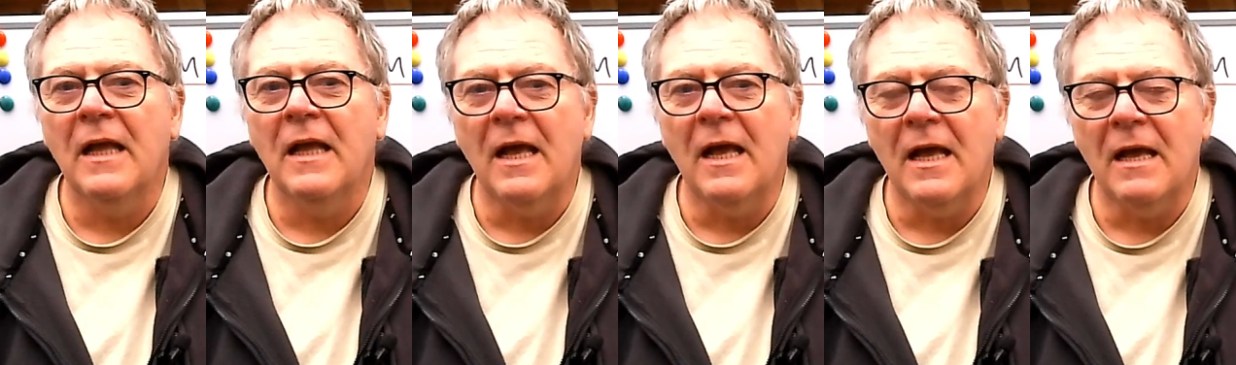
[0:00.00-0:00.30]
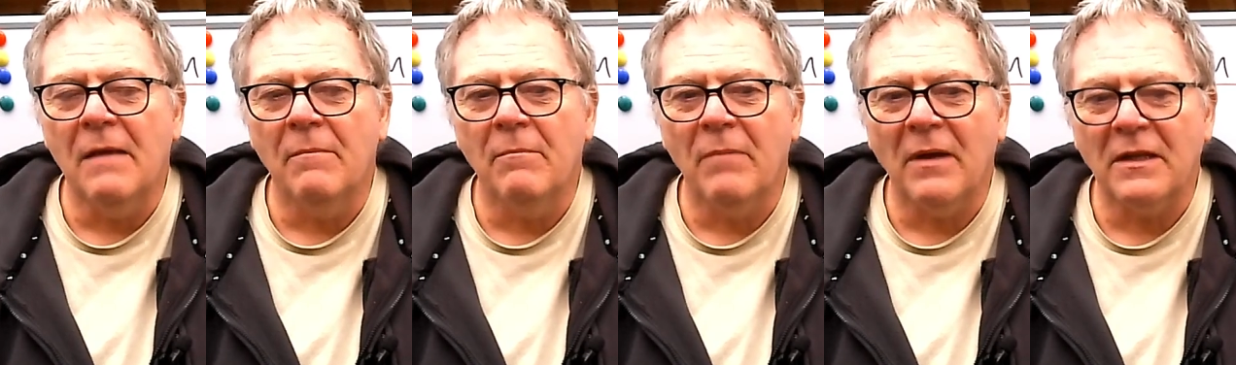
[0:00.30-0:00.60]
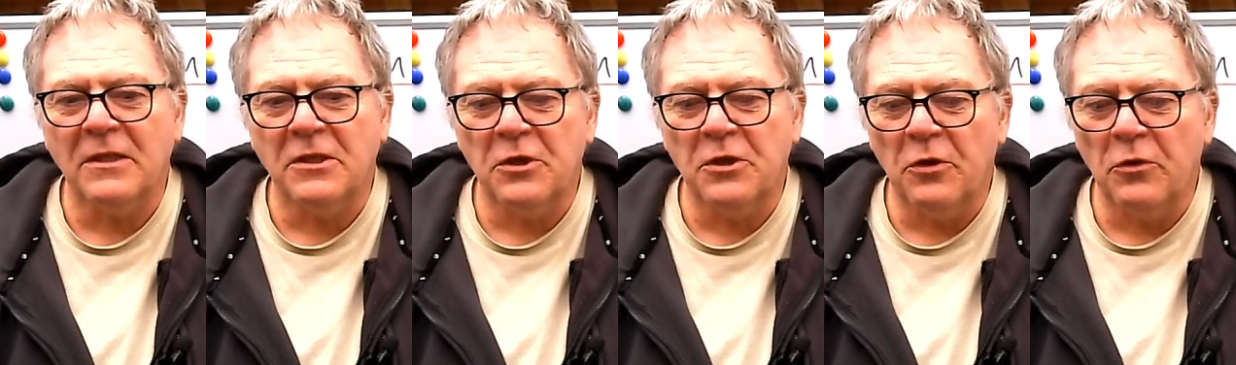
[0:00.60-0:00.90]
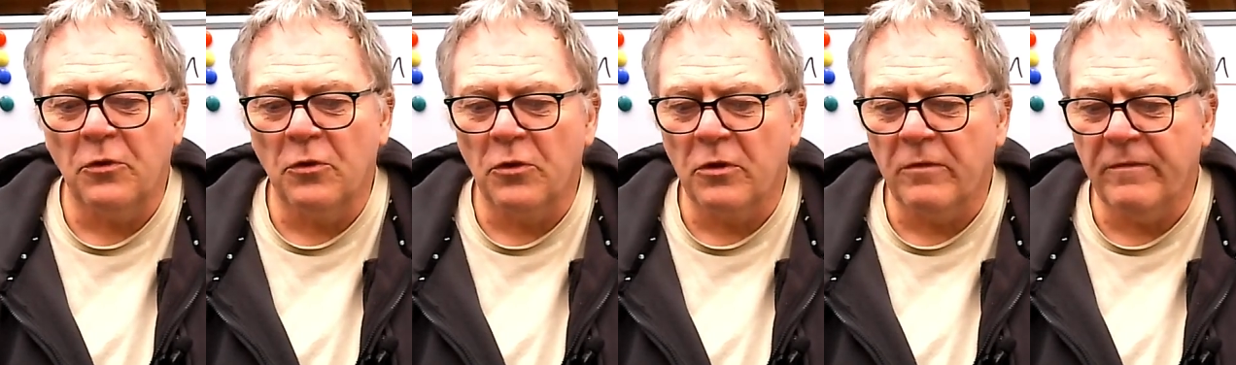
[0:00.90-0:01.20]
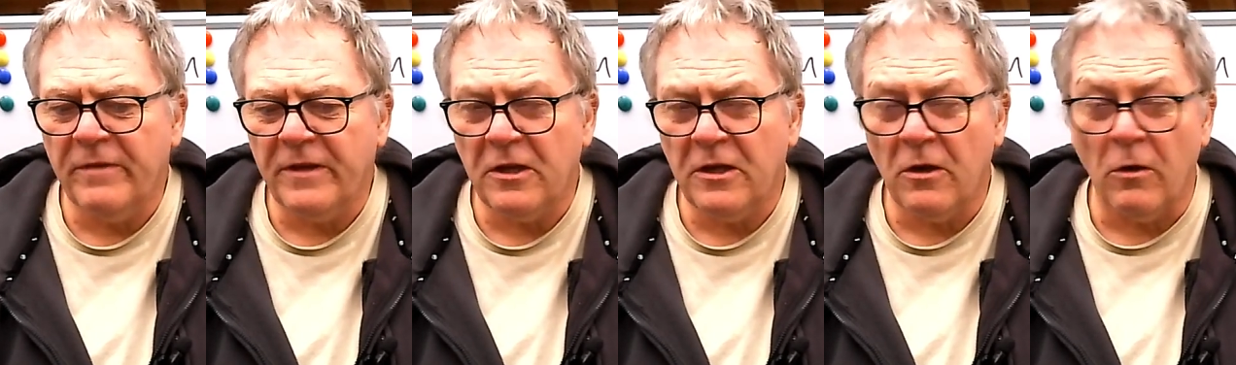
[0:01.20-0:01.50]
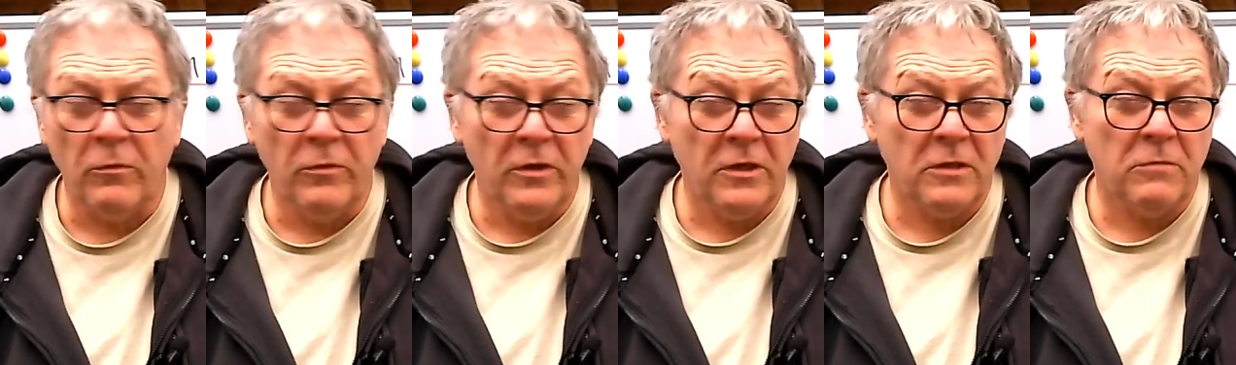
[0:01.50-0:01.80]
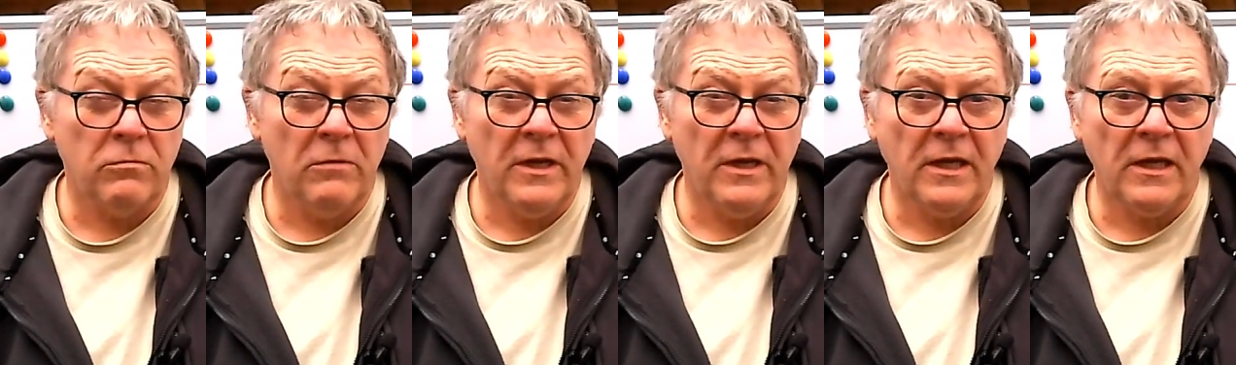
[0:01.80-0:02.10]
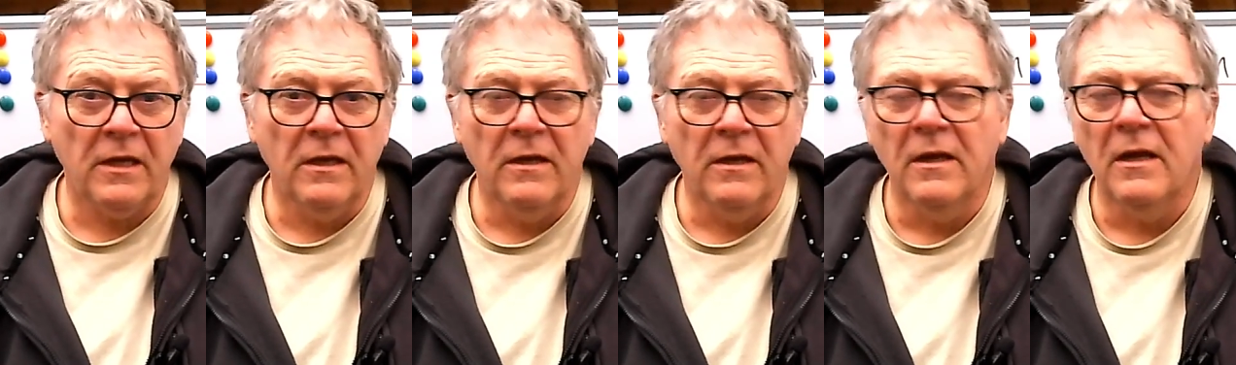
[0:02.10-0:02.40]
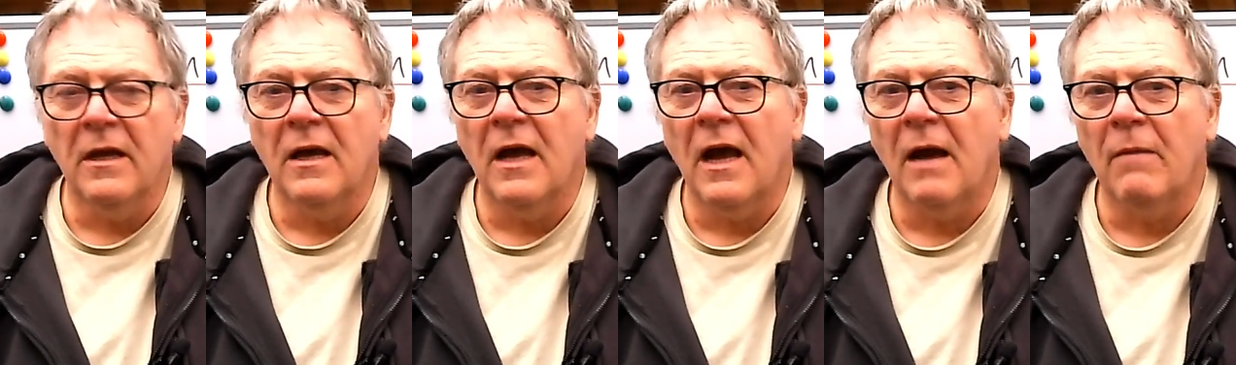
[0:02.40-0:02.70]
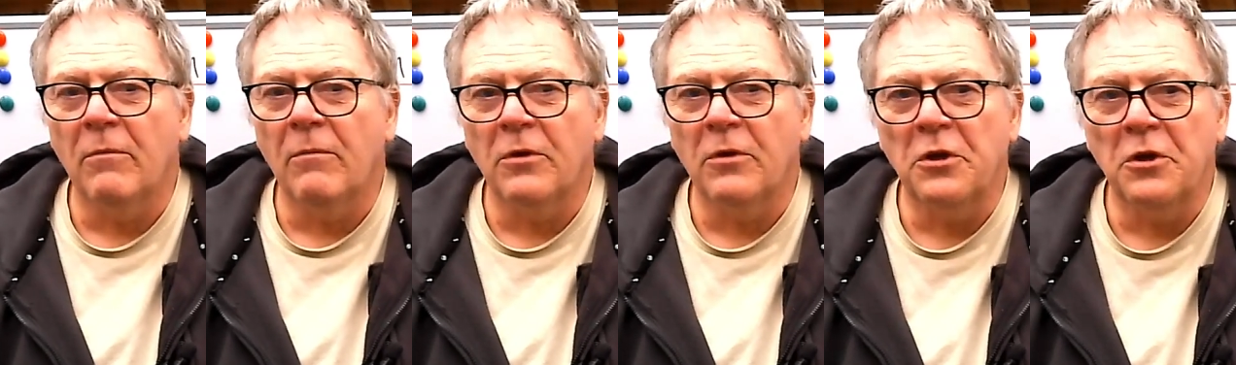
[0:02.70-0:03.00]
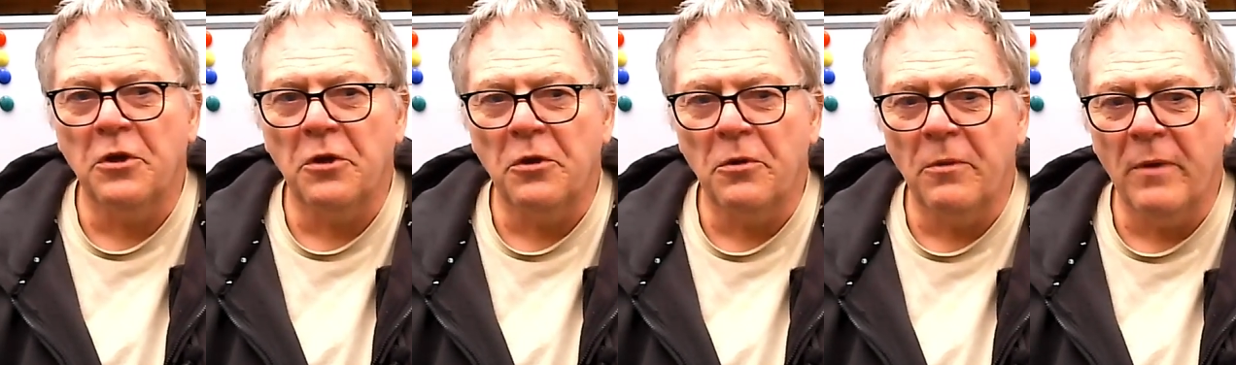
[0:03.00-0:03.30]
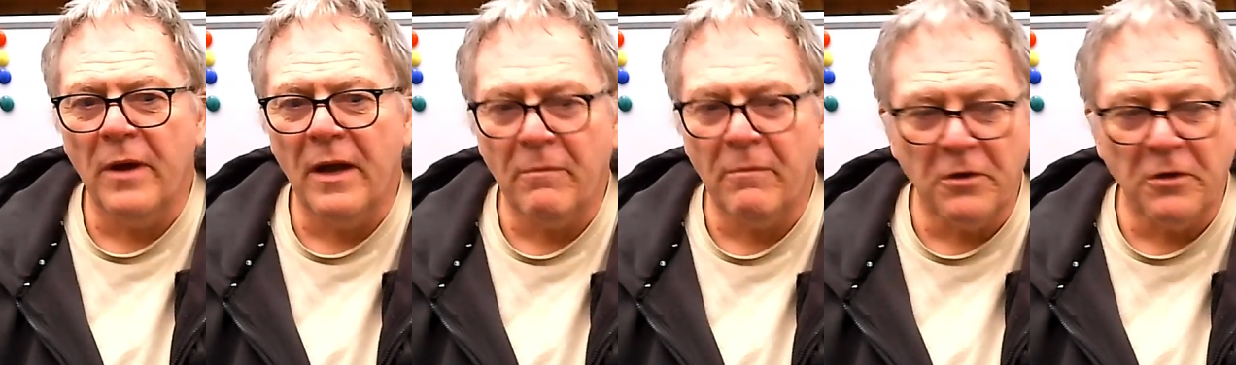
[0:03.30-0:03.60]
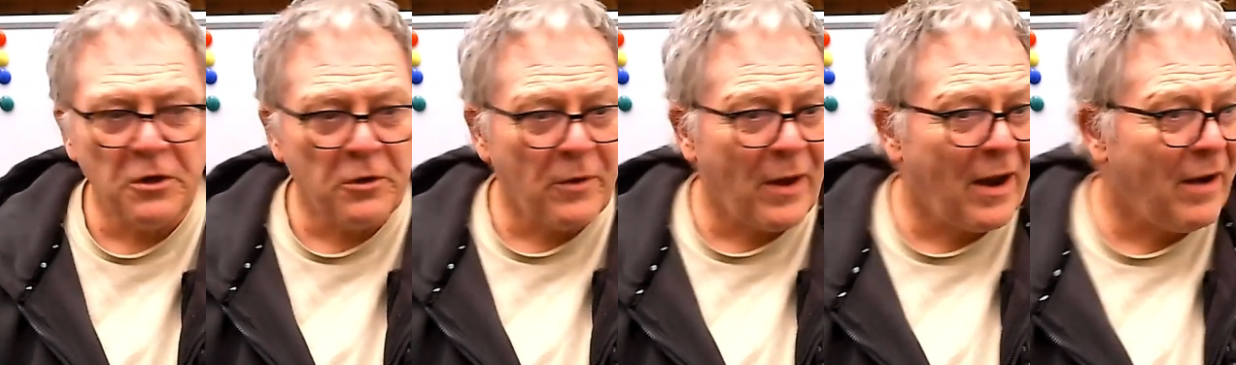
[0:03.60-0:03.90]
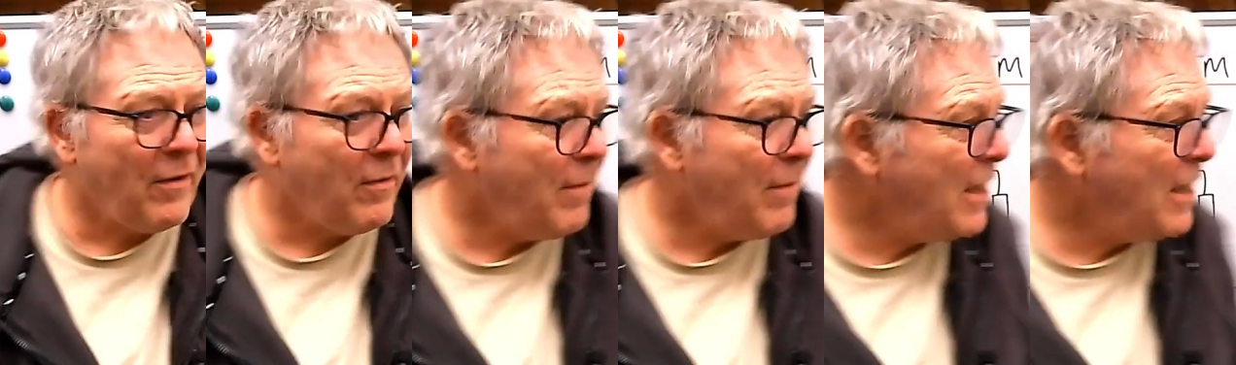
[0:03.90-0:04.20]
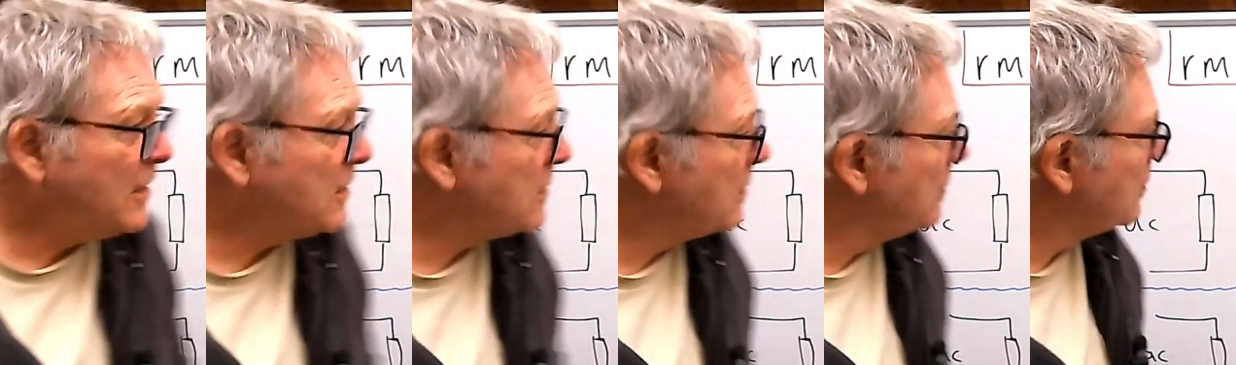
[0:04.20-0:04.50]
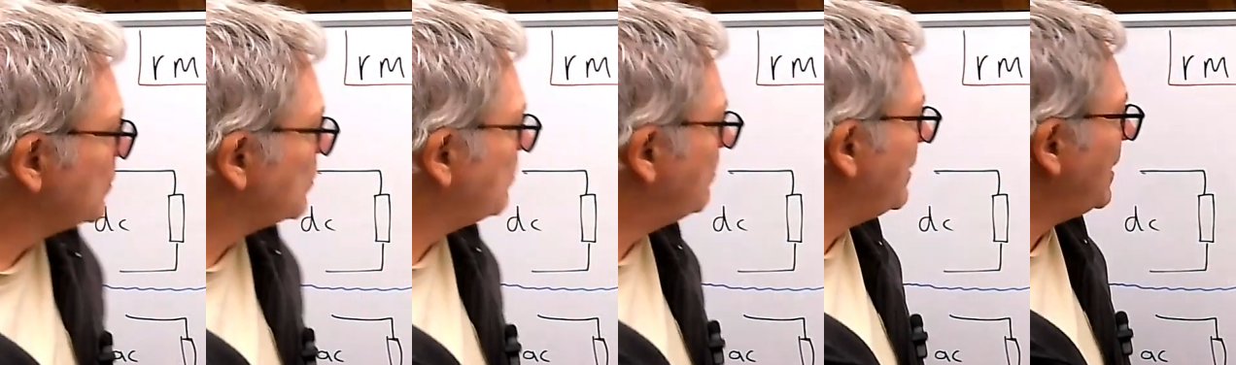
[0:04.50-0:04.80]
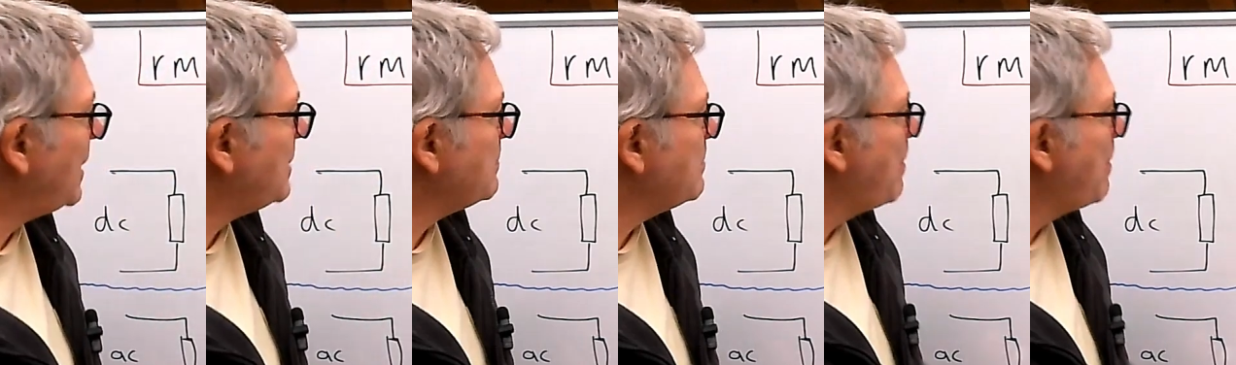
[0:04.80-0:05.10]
Back to do another video this week. I'm going to do RMS. Somebody asked